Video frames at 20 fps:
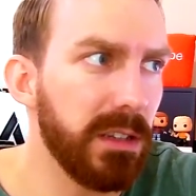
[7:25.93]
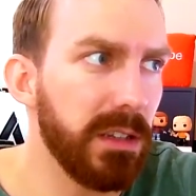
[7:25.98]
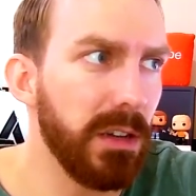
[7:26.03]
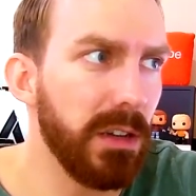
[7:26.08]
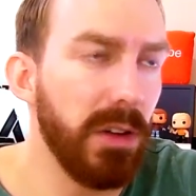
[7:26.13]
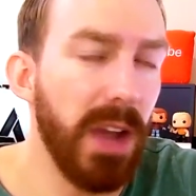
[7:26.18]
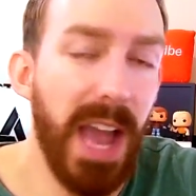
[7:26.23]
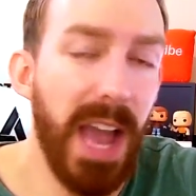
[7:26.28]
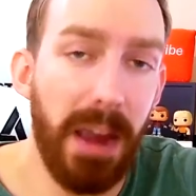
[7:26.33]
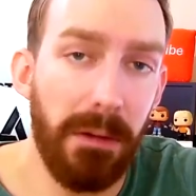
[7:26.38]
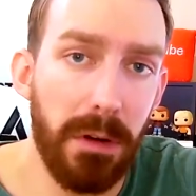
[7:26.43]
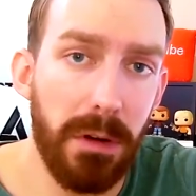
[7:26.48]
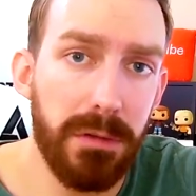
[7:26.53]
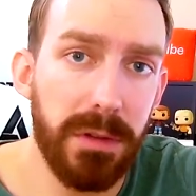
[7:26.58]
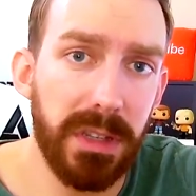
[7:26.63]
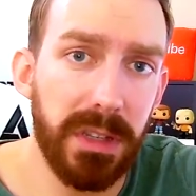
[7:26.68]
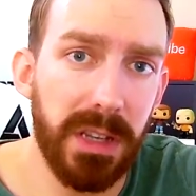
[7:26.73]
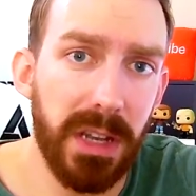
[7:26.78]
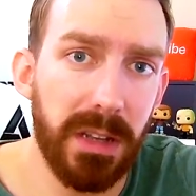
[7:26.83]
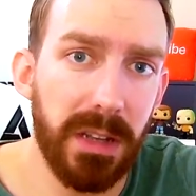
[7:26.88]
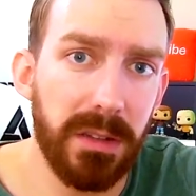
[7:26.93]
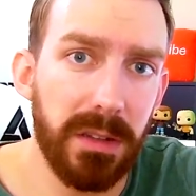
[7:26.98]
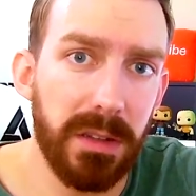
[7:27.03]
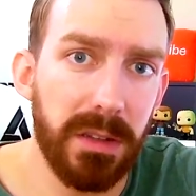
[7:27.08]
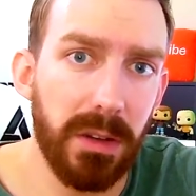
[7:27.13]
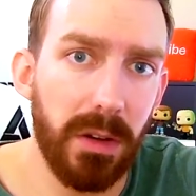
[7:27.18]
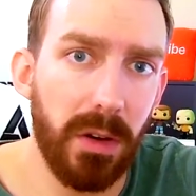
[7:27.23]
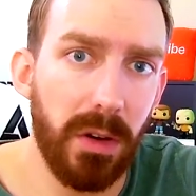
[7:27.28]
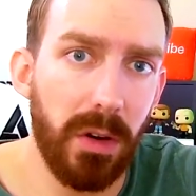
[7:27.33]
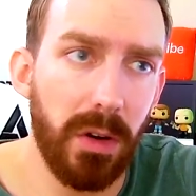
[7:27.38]
So Arrow
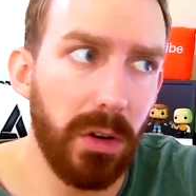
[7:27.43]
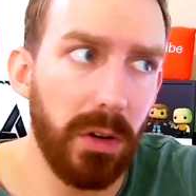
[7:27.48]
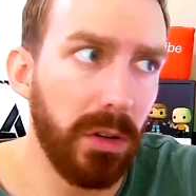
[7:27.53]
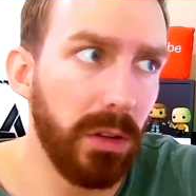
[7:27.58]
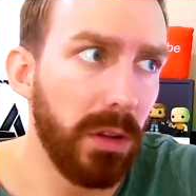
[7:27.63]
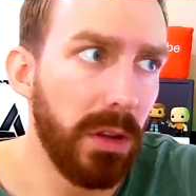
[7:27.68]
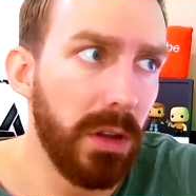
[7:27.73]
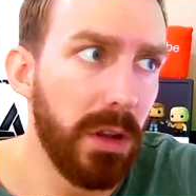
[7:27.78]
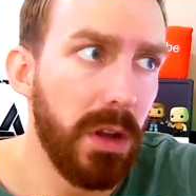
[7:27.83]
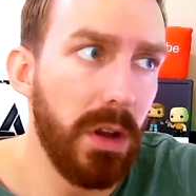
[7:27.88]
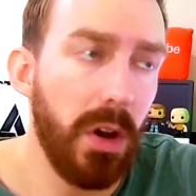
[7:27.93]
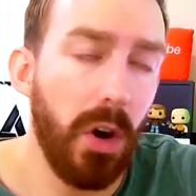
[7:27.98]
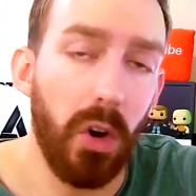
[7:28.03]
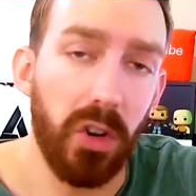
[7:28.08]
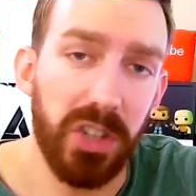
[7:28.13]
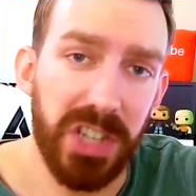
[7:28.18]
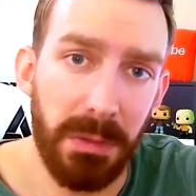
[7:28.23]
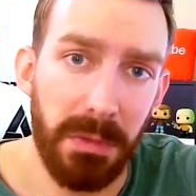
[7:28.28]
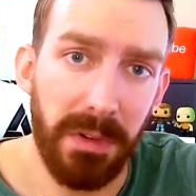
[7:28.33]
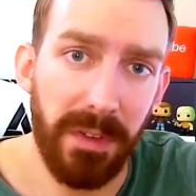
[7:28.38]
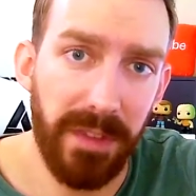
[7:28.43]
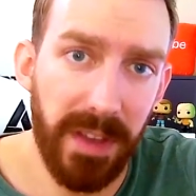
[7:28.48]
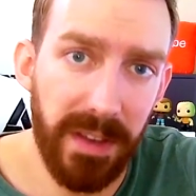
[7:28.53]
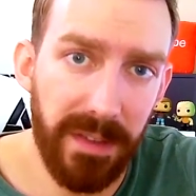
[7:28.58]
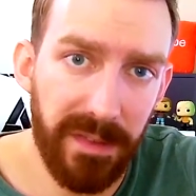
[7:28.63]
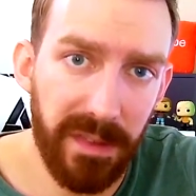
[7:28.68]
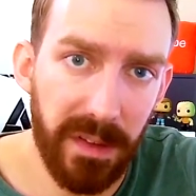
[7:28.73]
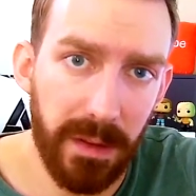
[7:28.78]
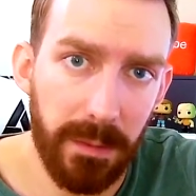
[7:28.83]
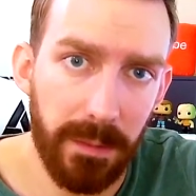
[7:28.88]
returns on October
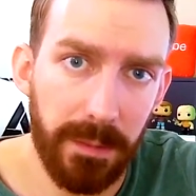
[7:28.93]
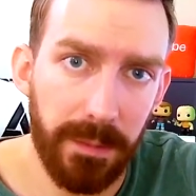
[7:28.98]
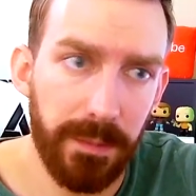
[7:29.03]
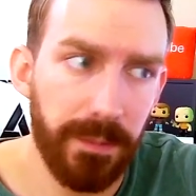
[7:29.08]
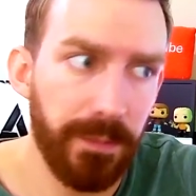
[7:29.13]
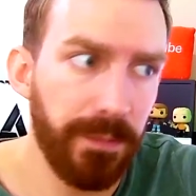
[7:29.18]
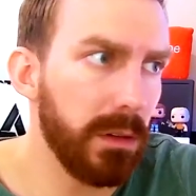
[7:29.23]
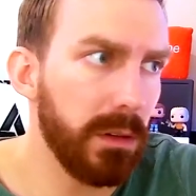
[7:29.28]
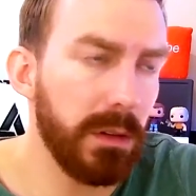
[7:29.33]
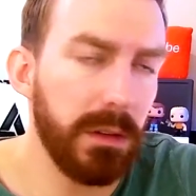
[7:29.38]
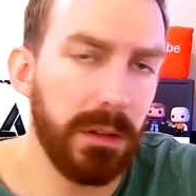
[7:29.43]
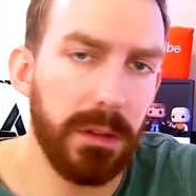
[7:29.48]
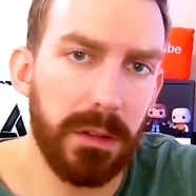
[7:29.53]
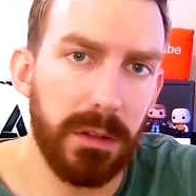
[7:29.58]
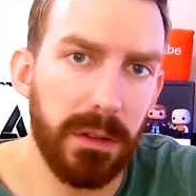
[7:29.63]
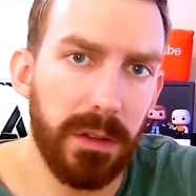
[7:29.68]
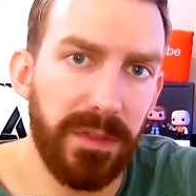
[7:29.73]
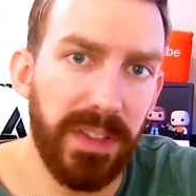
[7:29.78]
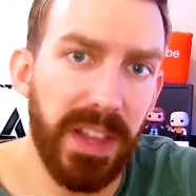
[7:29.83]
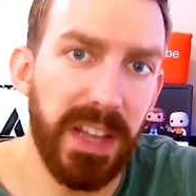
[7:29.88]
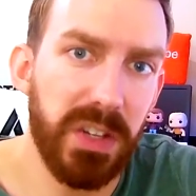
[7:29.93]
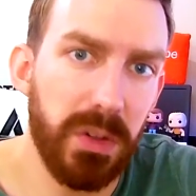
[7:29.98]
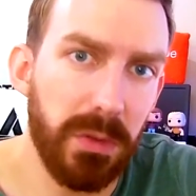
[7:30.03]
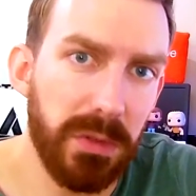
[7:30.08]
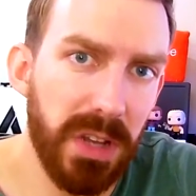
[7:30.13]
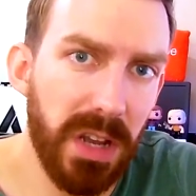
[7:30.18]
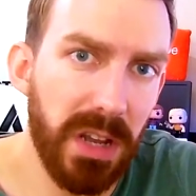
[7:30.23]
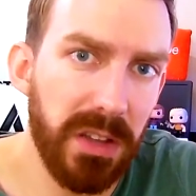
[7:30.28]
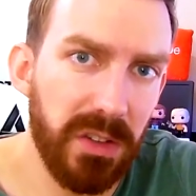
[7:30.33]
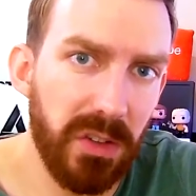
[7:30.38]
5th. The Flash
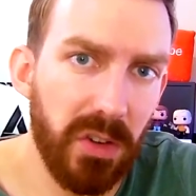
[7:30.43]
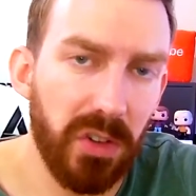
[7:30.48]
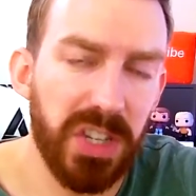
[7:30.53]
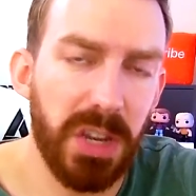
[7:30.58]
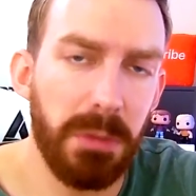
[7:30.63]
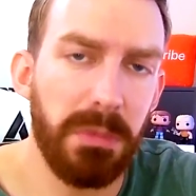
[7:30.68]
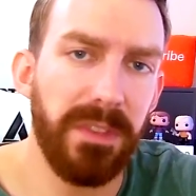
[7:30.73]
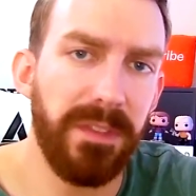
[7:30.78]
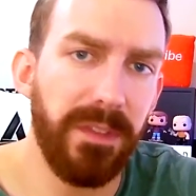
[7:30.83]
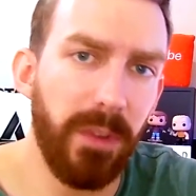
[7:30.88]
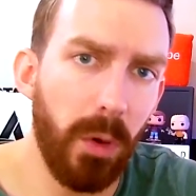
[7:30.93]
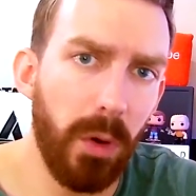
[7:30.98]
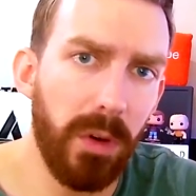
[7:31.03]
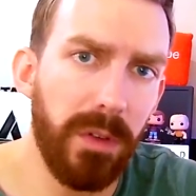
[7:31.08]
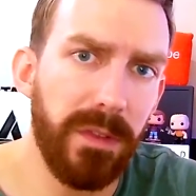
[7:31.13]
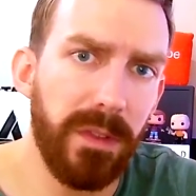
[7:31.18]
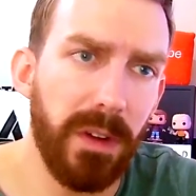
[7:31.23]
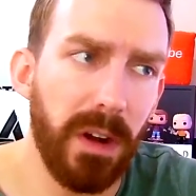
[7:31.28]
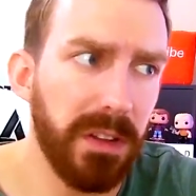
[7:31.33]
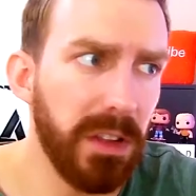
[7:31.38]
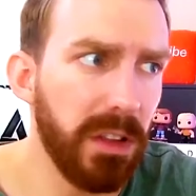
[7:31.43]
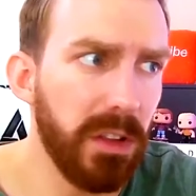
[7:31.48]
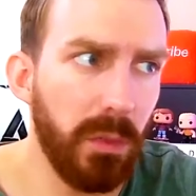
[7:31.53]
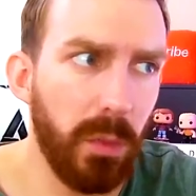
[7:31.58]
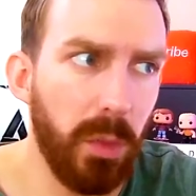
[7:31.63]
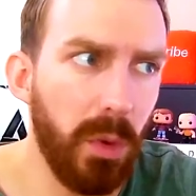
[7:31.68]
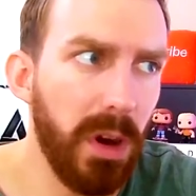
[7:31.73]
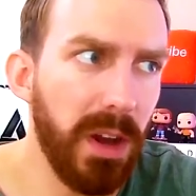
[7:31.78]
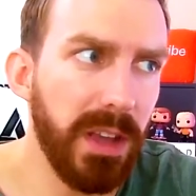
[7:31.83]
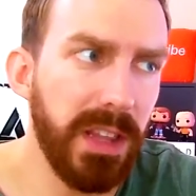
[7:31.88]
returns on October 4th. I don't know
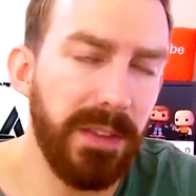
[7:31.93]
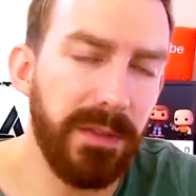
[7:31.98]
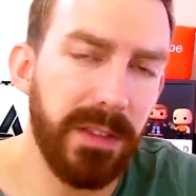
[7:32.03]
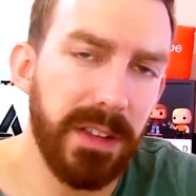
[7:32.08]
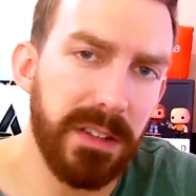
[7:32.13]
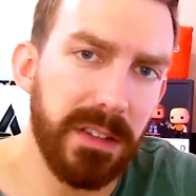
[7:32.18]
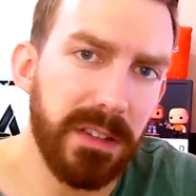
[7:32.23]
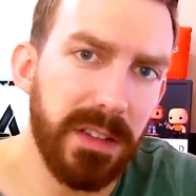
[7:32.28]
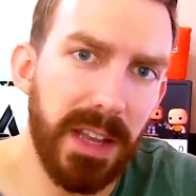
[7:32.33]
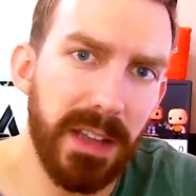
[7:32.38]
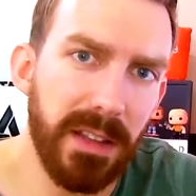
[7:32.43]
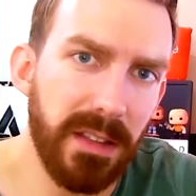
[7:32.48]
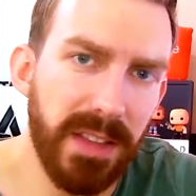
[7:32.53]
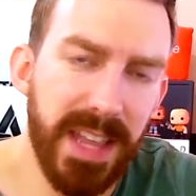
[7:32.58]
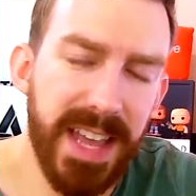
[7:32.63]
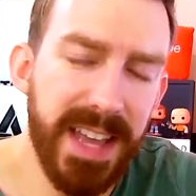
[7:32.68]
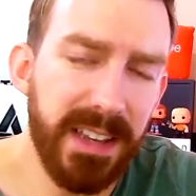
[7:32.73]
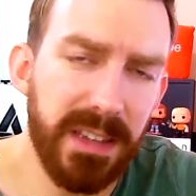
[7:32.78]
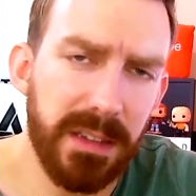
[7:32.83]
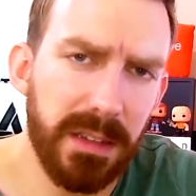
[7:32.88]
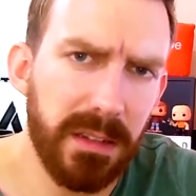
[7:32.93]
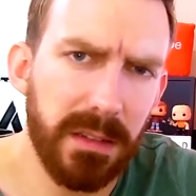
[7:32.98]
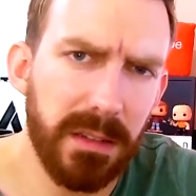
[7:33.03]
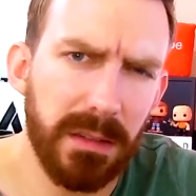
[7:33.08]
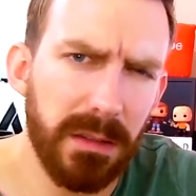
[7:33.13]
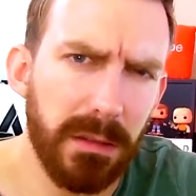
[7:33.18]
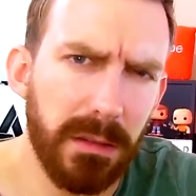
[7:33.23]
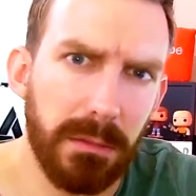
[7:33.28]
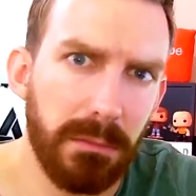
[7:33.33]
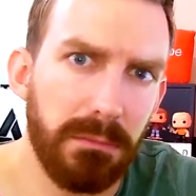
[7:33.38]
why they've listed that next.
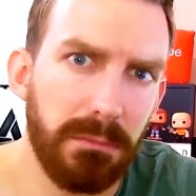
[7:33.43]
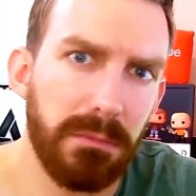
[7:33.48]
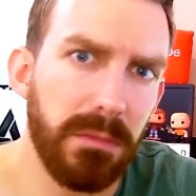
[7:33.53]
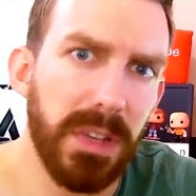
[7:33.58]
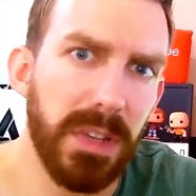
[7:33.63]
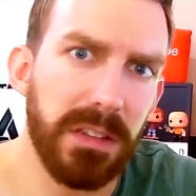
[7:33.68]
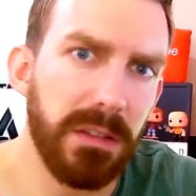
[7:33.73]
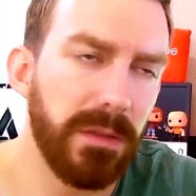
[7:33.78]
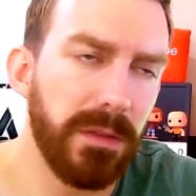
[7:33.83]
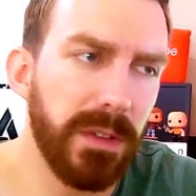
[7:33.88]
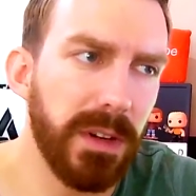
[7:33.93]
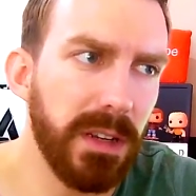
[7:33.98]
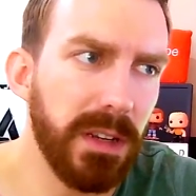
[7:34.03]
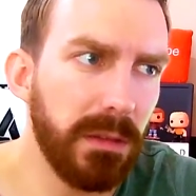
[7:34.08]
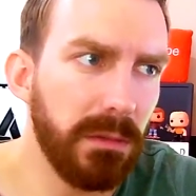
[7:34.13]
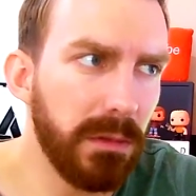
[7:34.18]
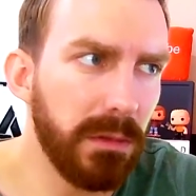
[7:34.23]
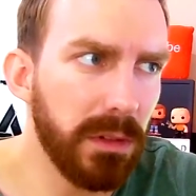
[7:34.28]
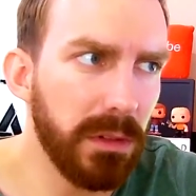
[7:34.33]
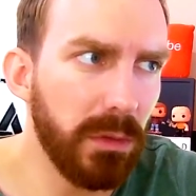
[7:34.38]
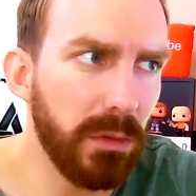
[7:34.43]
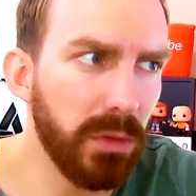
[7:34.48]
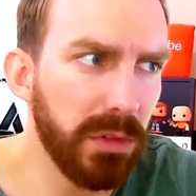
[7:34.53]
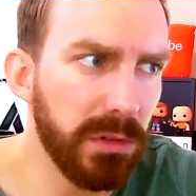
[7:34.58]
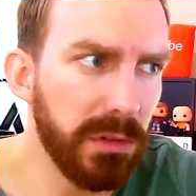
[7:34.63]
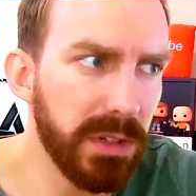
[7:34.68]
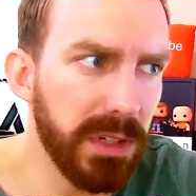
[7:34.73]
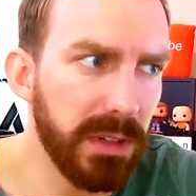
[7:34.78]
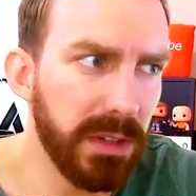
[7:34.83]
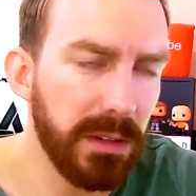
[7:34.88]
That's not very good
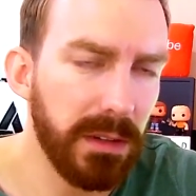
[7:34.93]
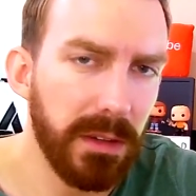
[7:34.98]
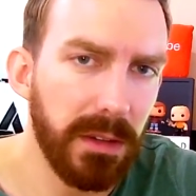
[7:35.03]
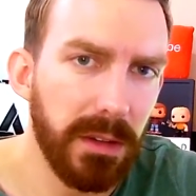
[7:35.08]
order, is it?